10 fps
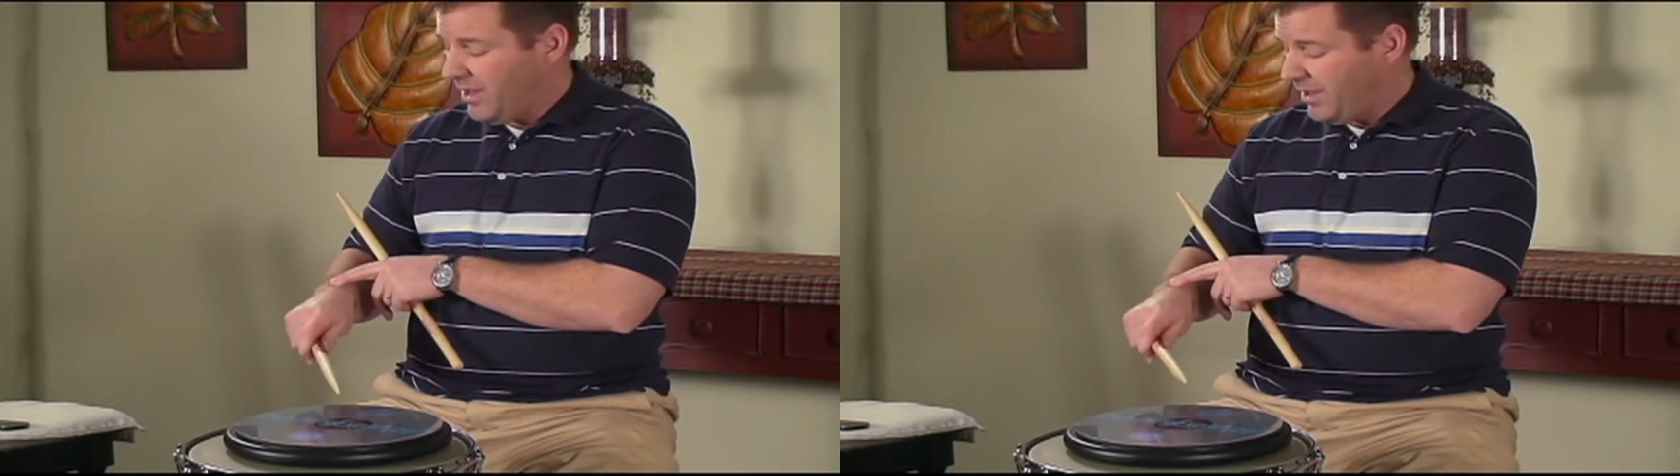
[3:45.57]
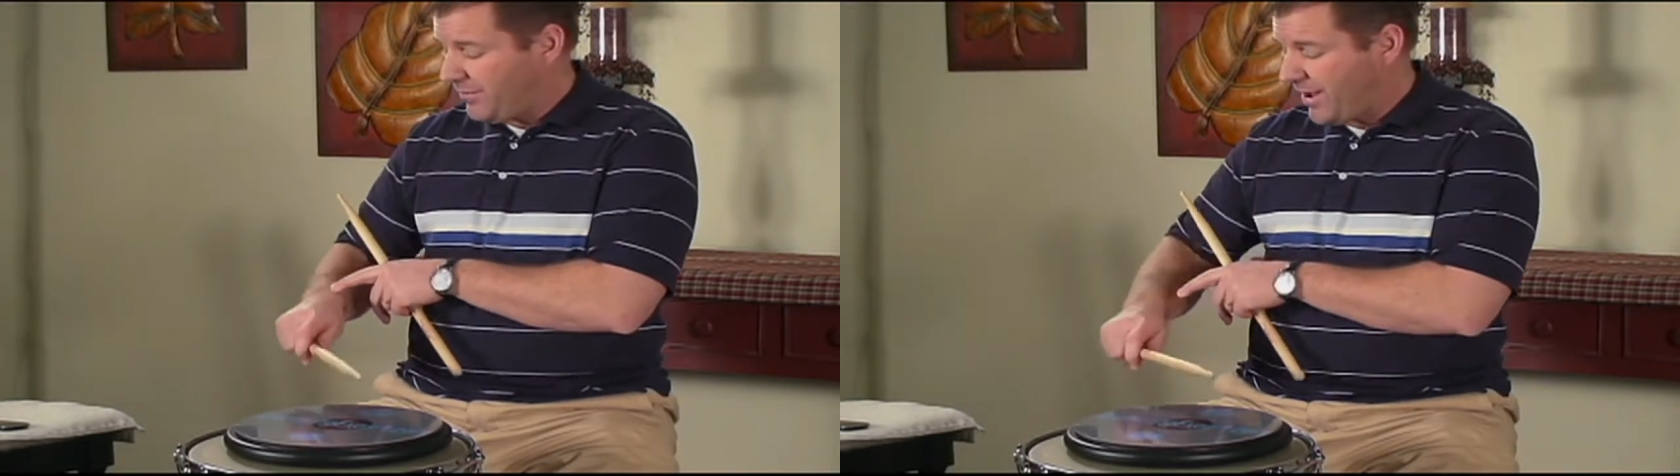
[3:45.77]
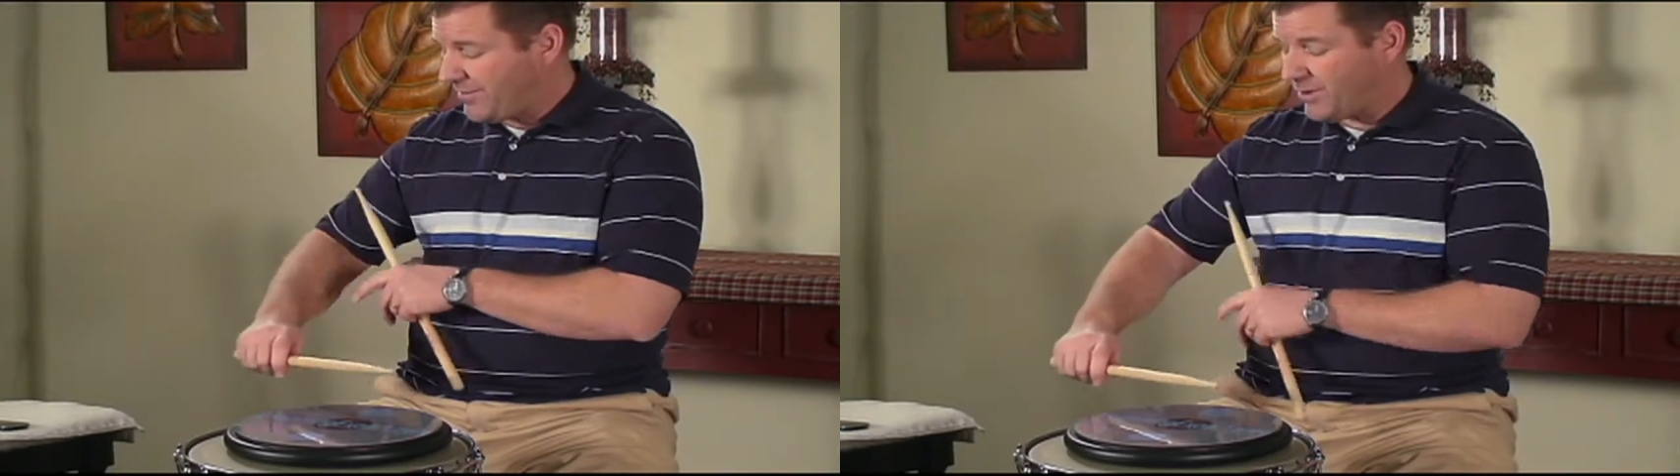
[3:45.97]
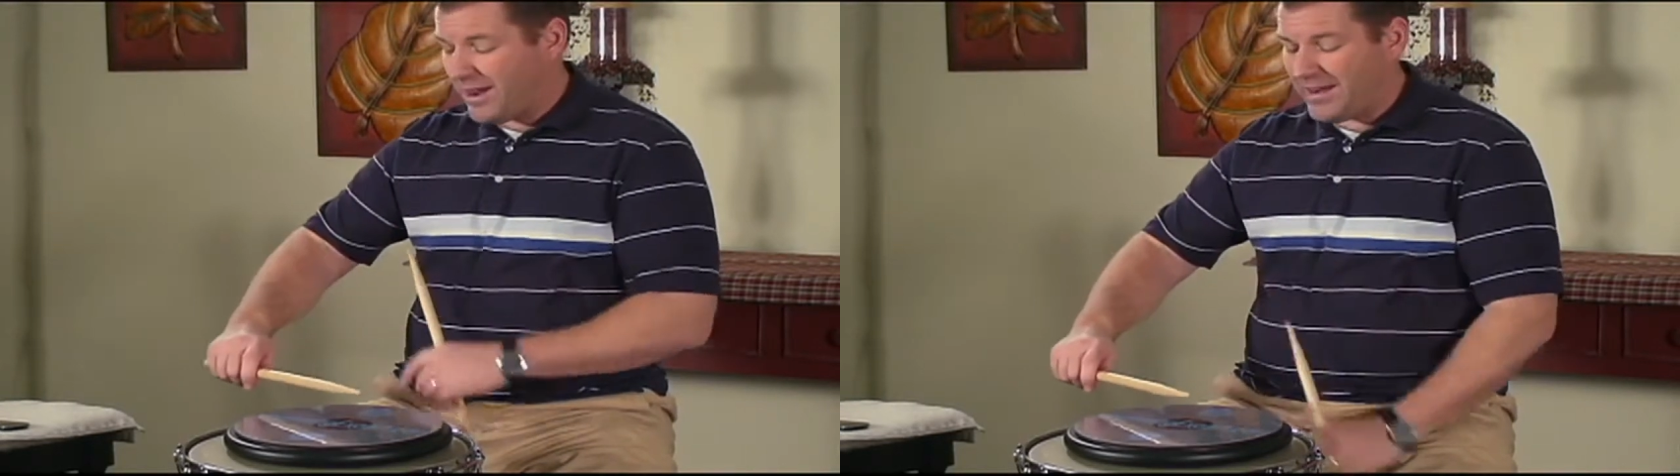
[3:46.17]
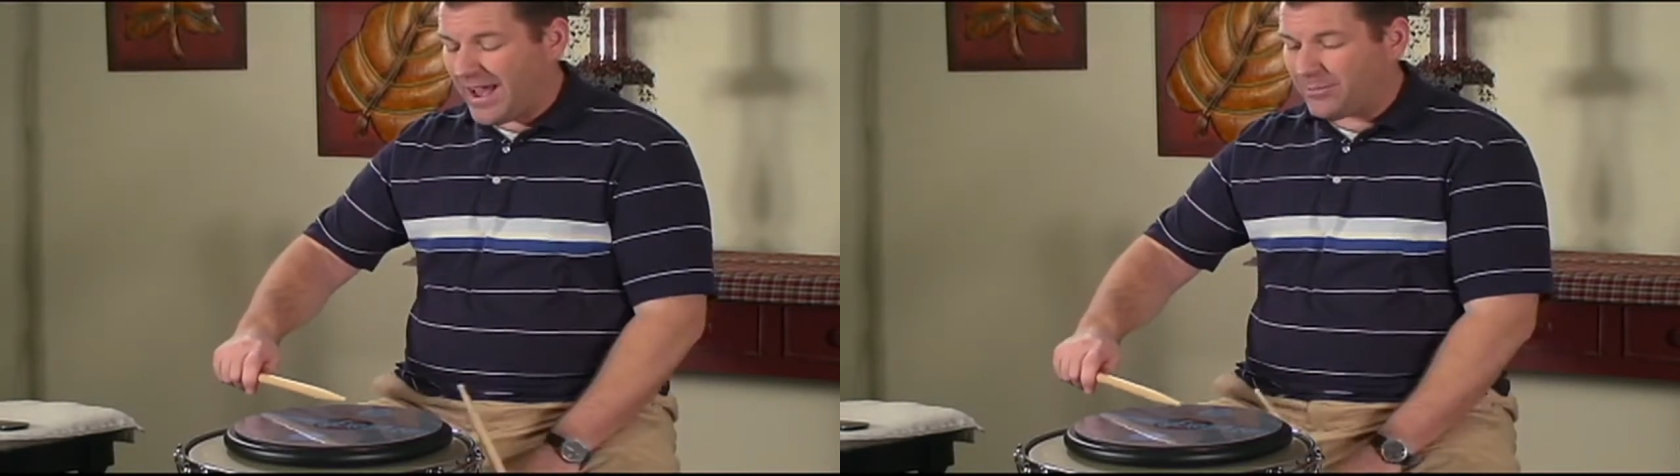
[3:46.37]
If you have your
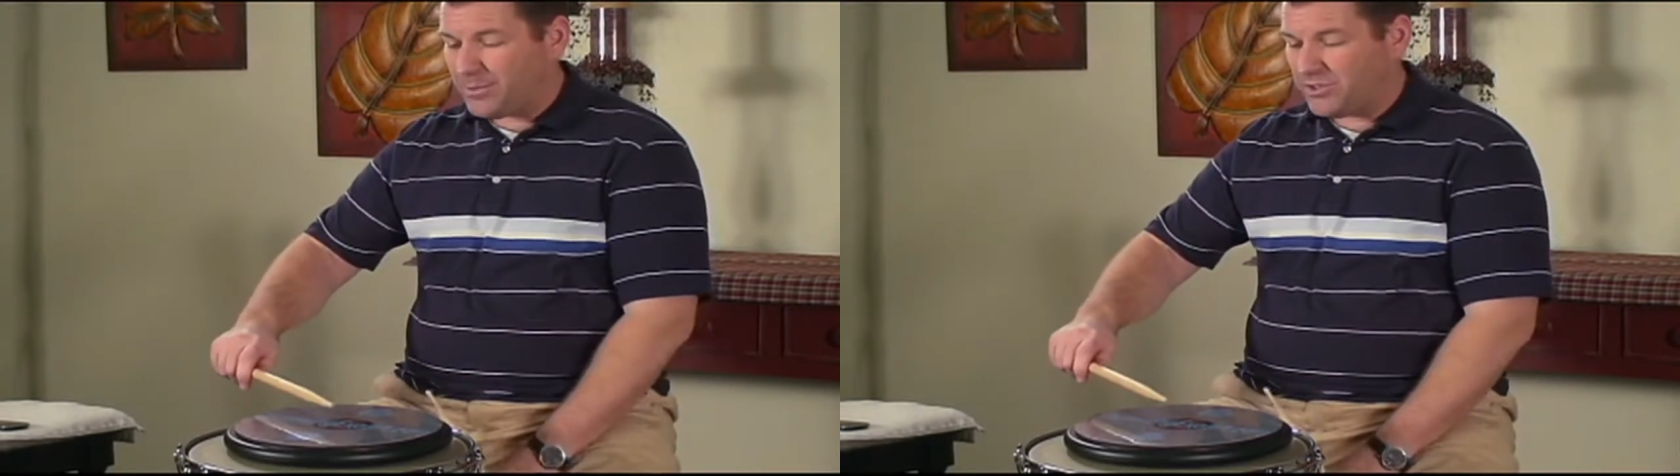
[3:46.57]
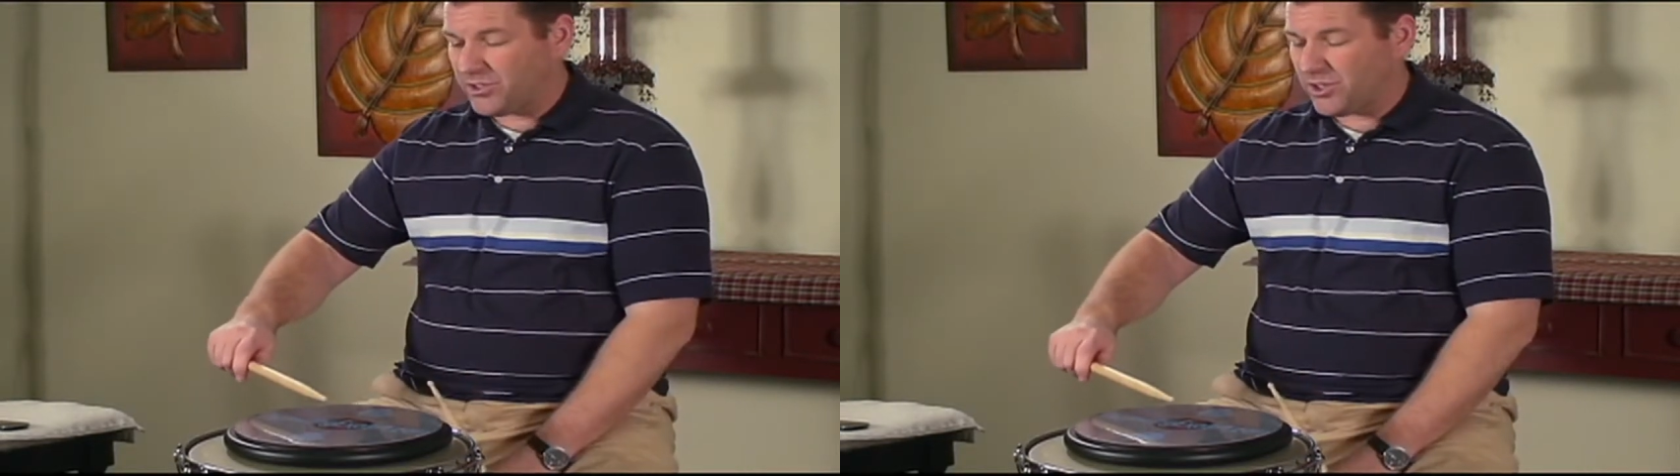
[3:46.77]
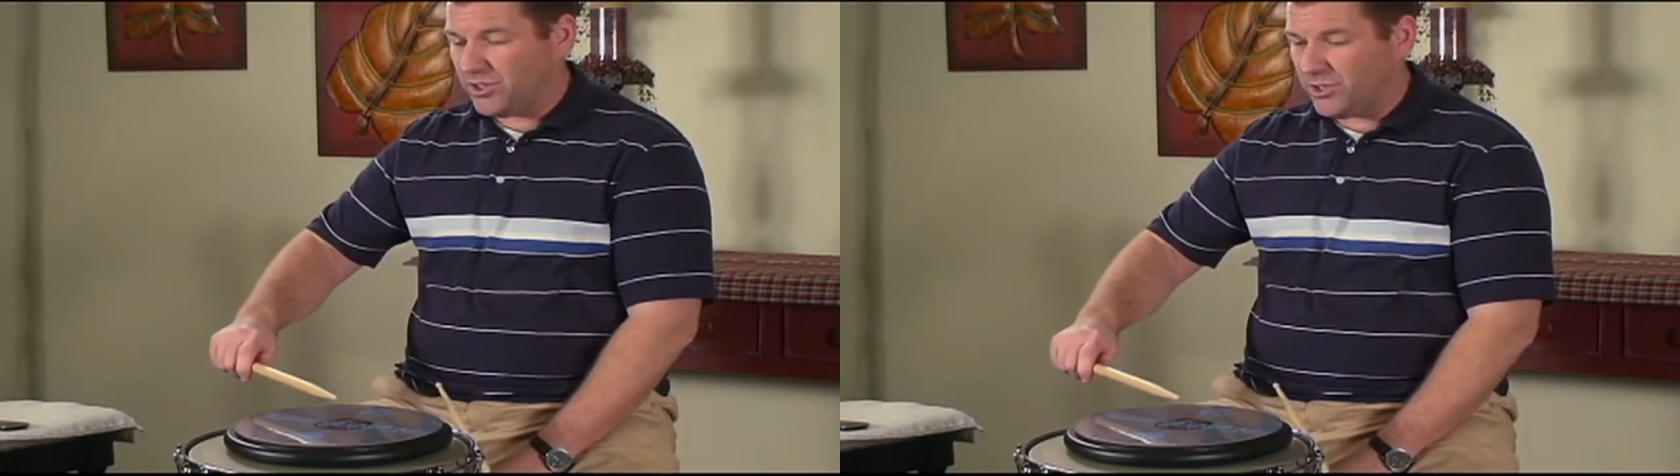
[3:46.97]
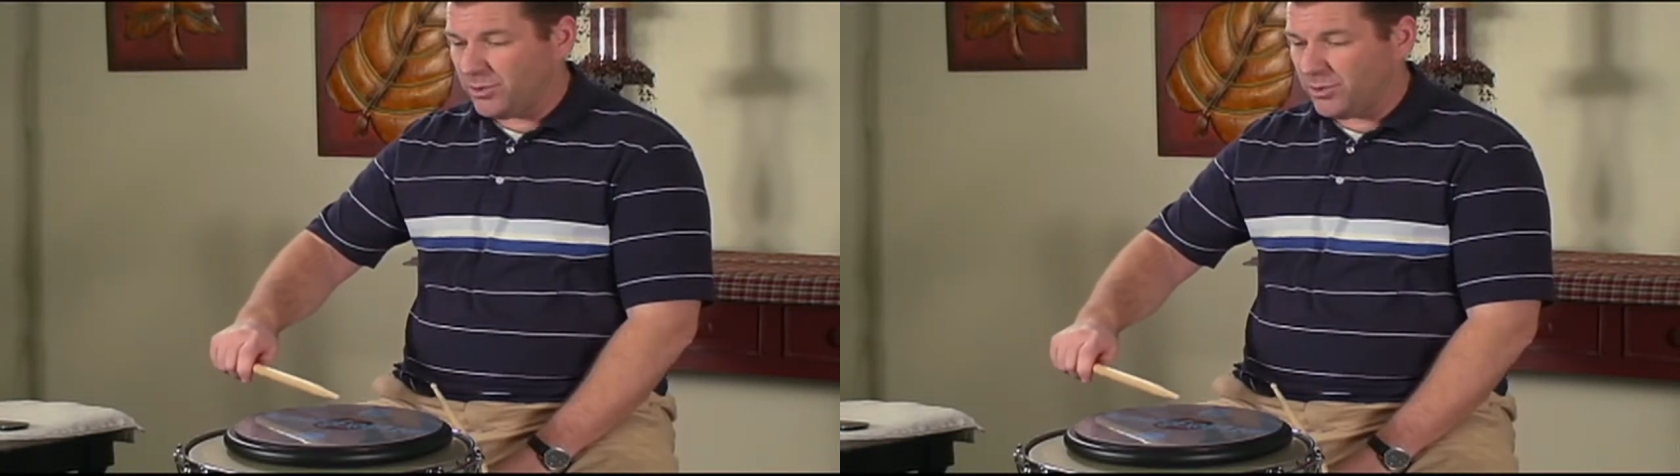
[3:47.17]
hand out of position and